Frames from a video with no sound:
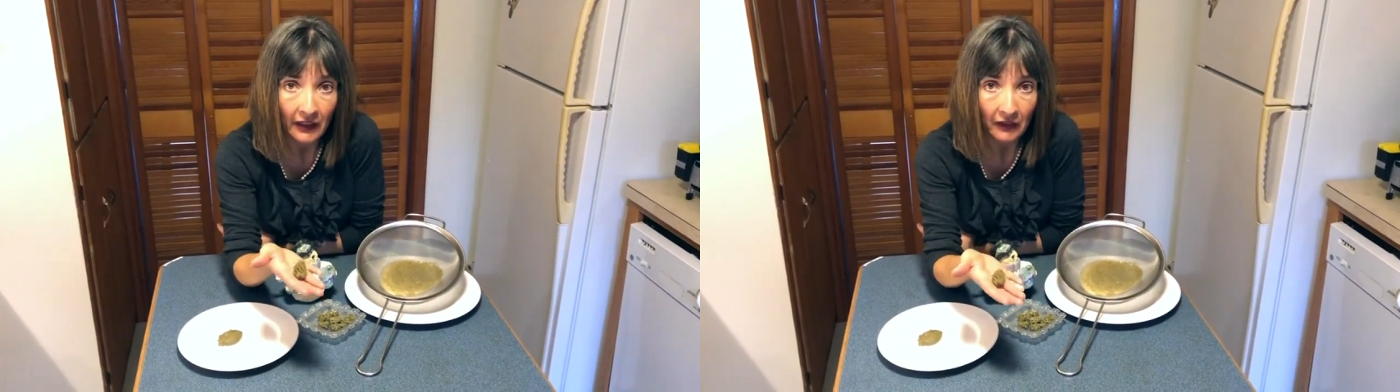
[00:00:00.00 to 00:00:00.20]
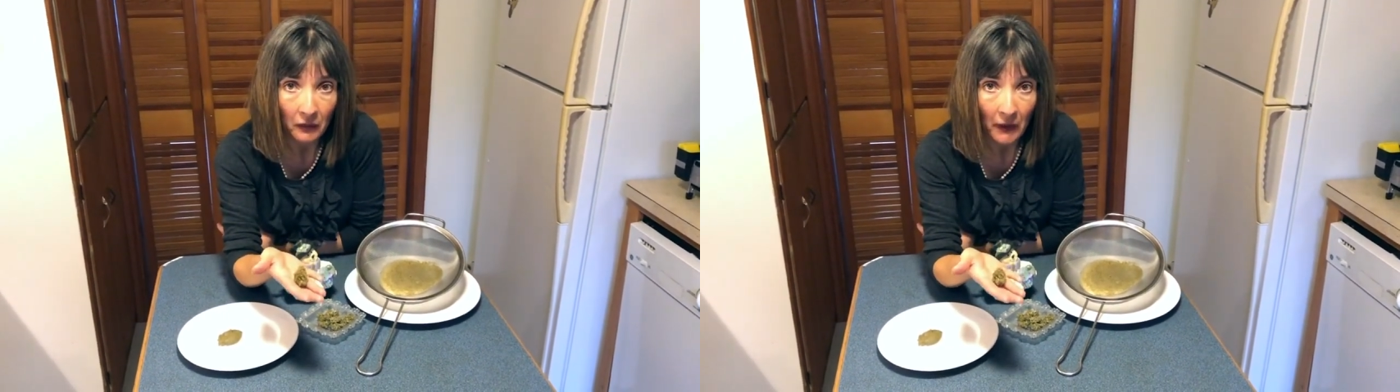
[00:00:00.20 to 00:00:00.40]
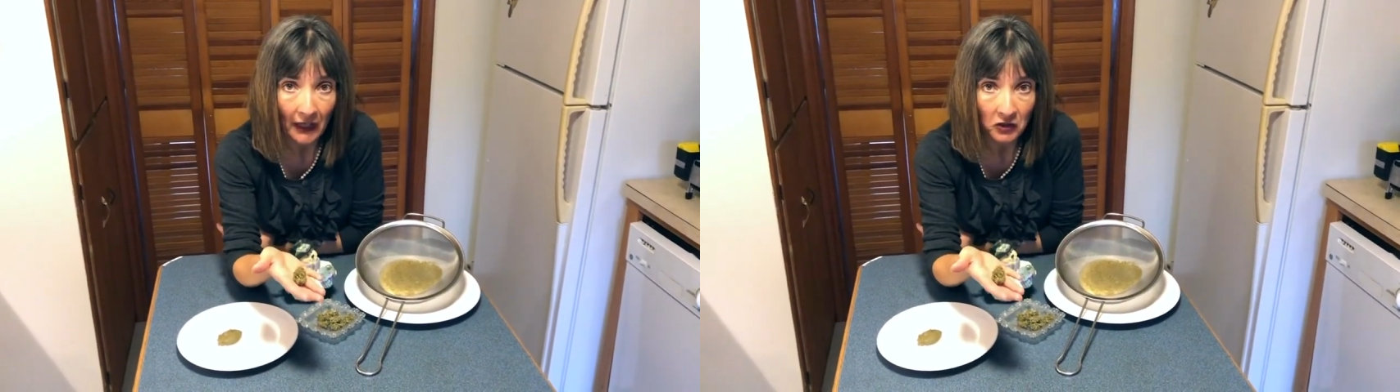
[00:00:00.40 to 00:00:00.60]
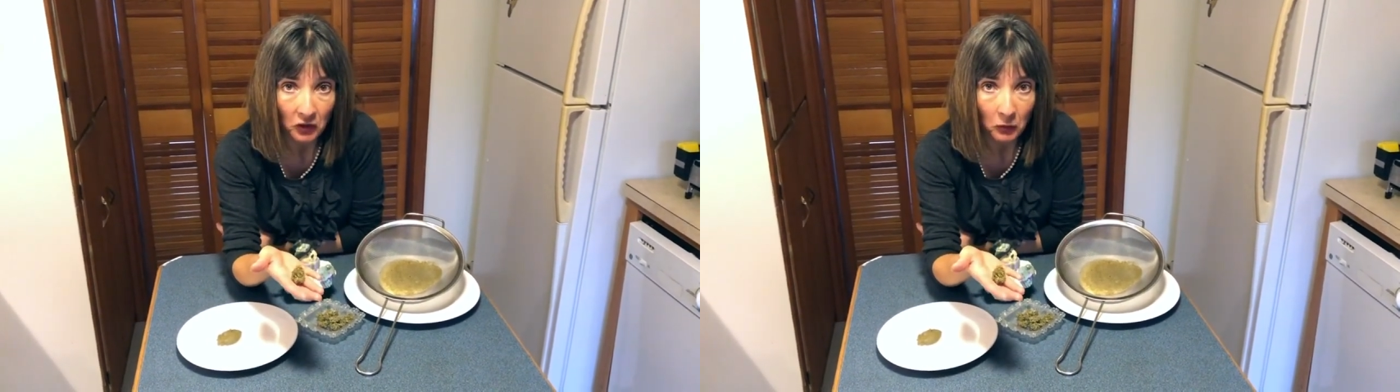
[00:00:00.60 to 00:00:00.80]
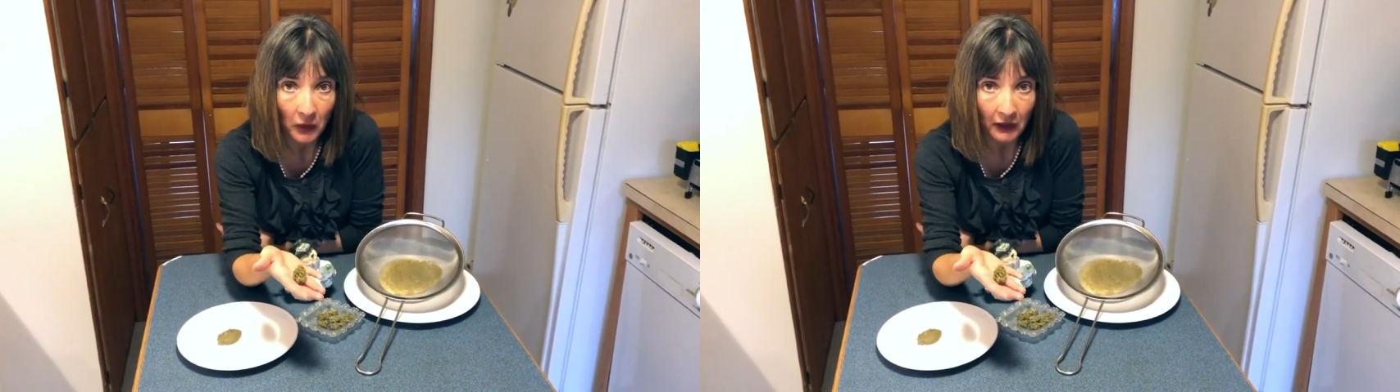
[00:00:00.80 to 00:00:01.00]
in the
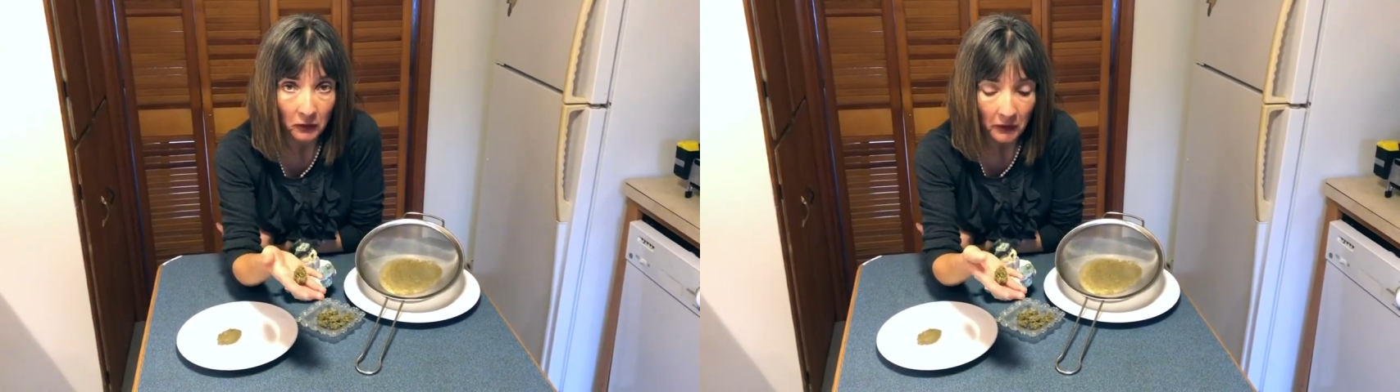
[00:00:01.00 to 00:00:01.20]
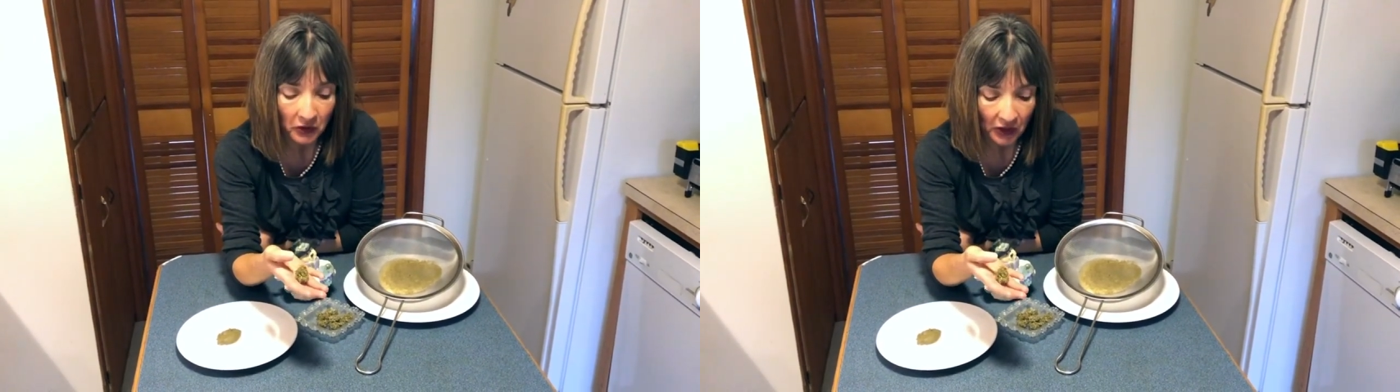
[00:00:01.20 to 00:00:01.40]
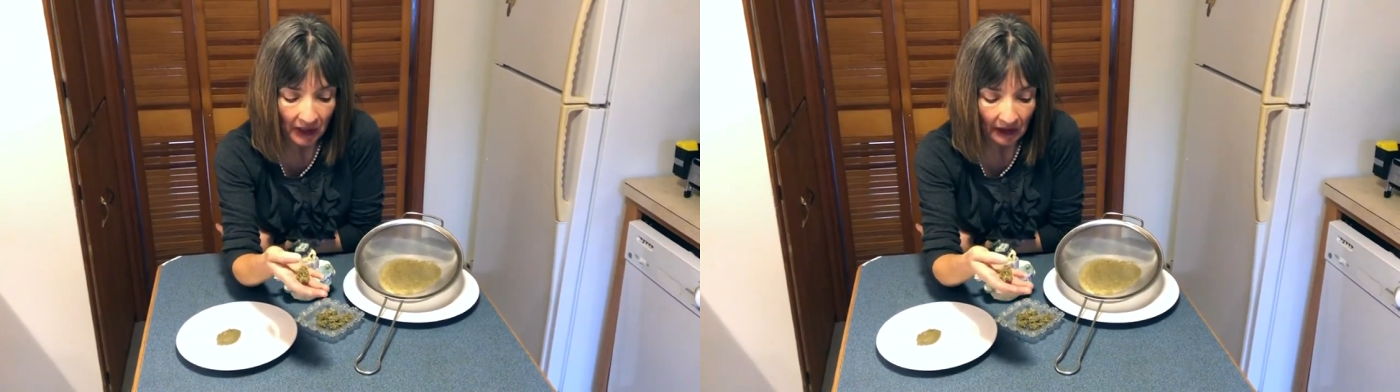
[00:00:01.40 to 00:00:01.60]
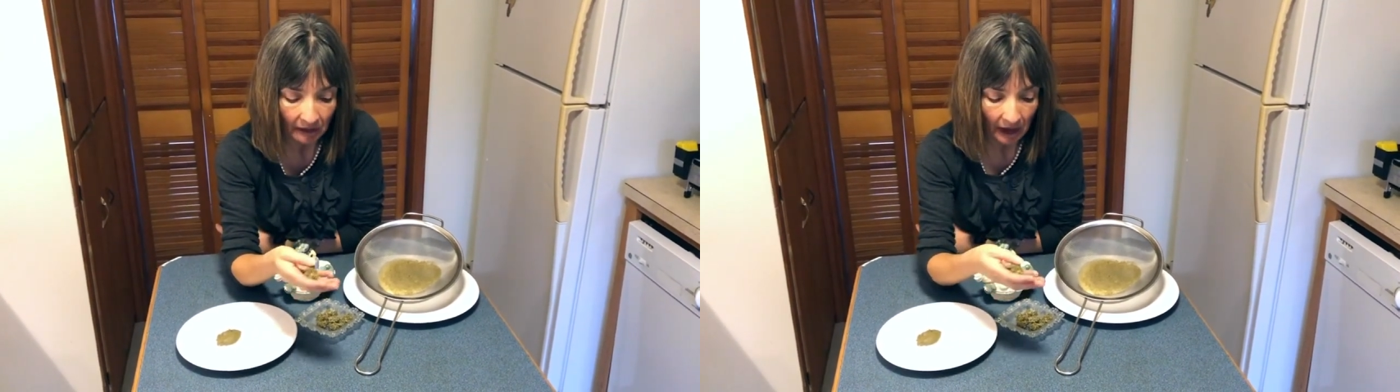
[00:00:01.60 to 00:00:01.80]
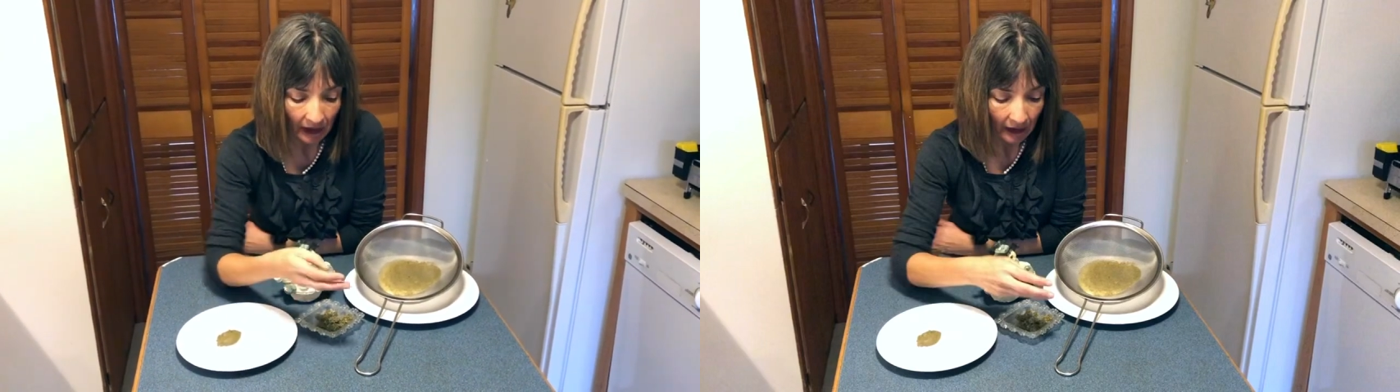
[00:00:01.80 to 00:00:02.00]
magical butter
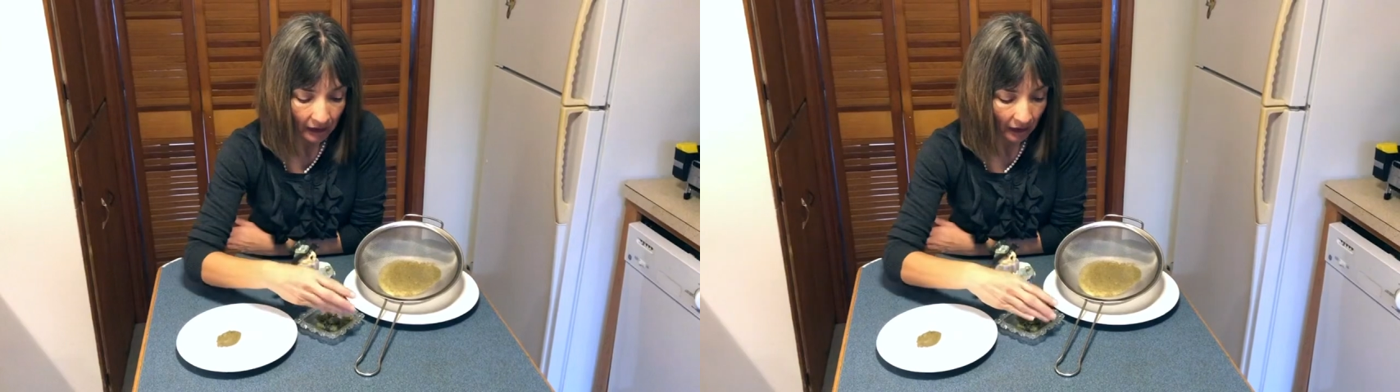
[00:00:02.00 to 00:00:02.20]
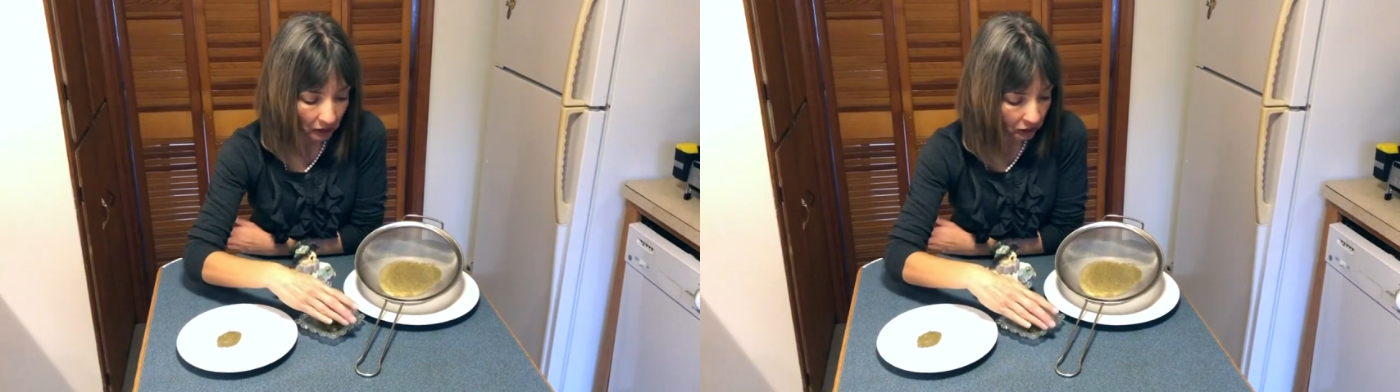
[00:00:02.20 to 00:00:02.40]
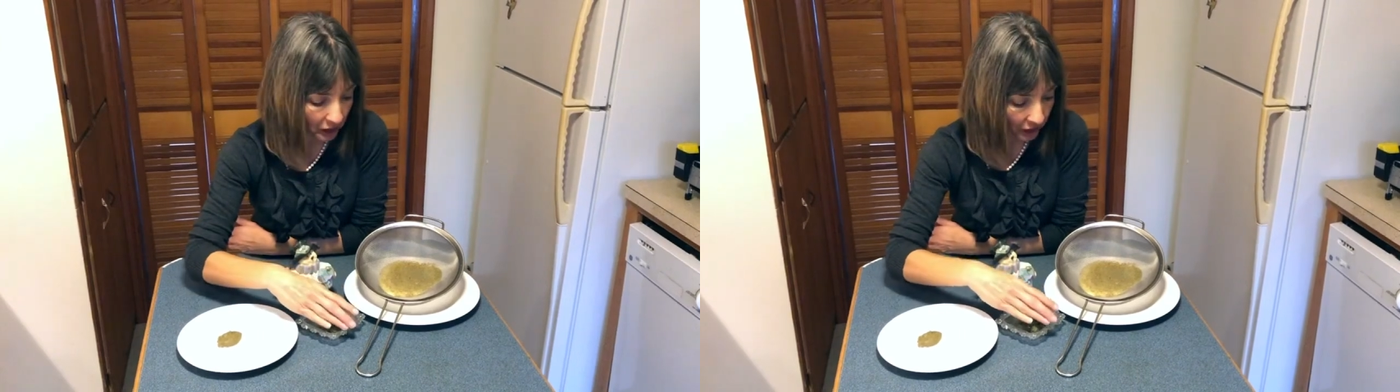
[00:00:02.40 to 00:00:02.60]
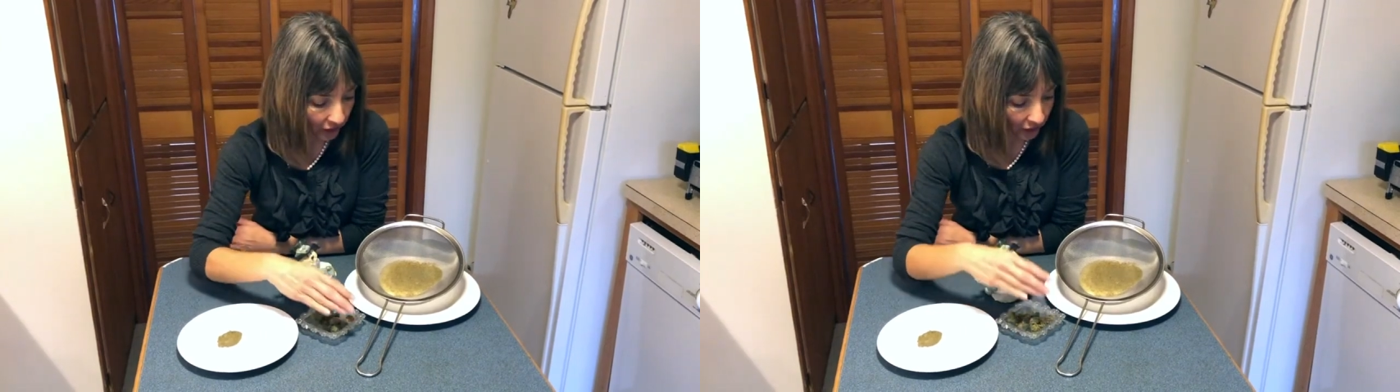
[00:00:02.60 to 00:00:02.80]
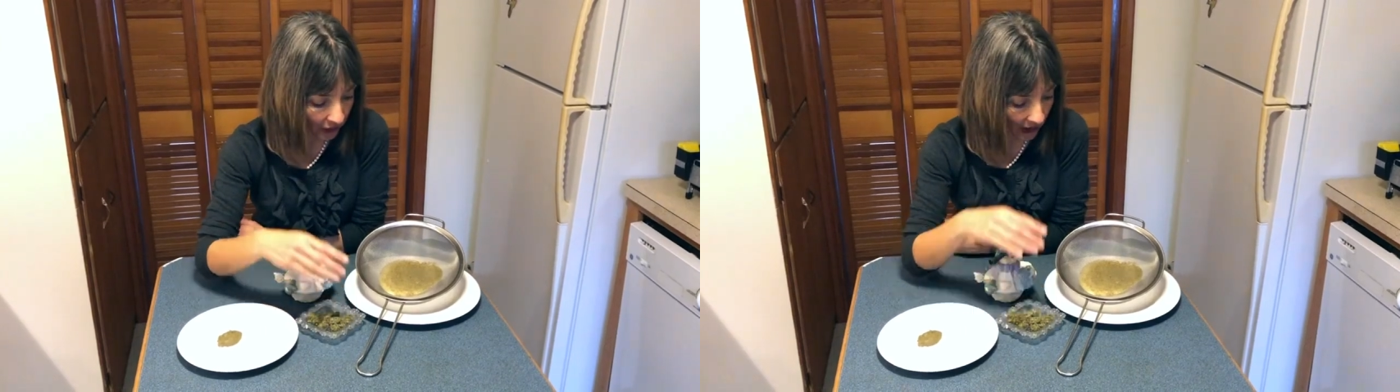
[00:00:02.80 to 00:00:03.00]
machine. The
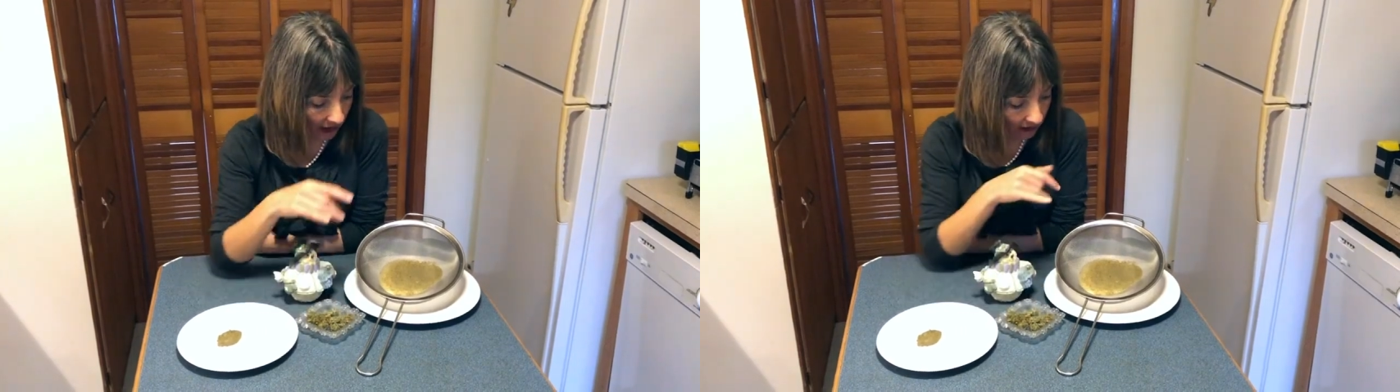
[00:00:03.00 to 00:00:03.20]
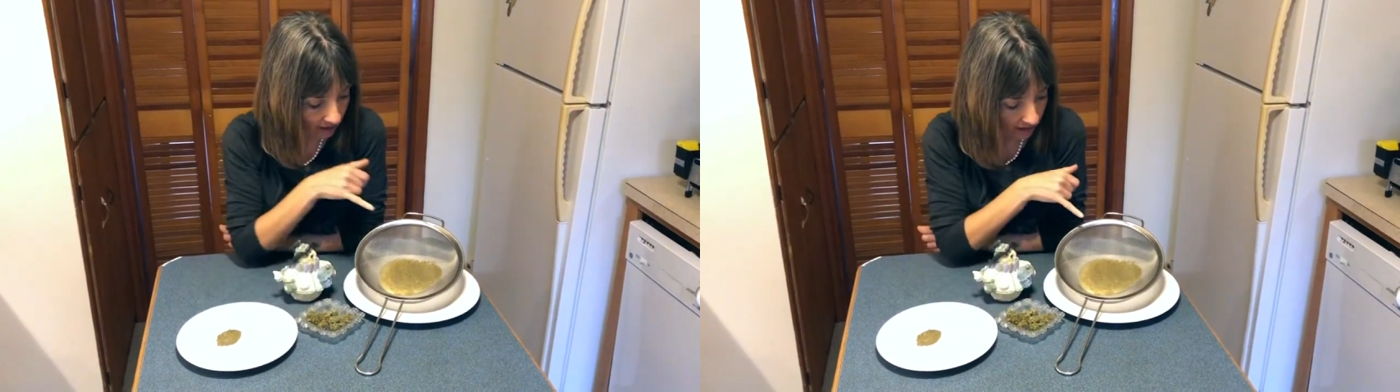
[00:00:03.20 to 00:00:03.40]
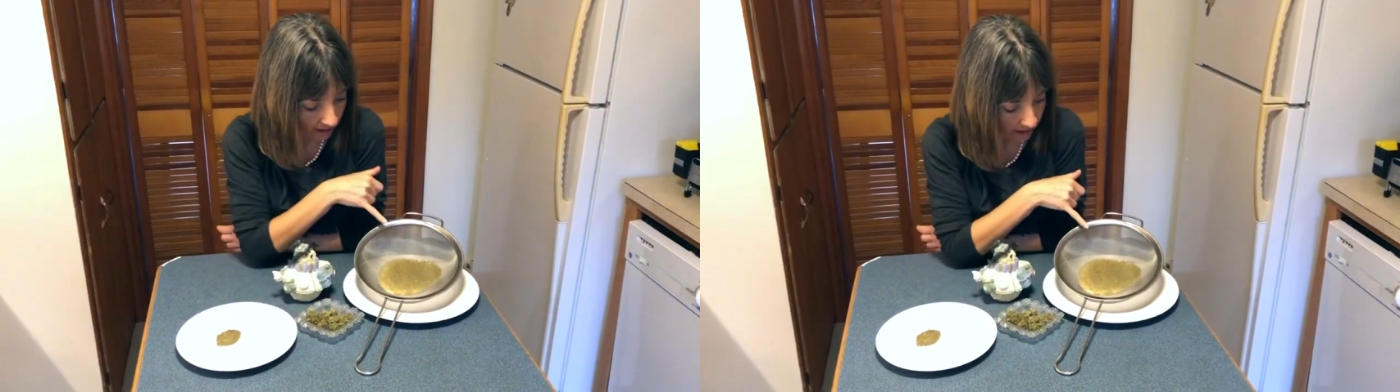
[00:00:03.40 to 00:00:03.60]
first strain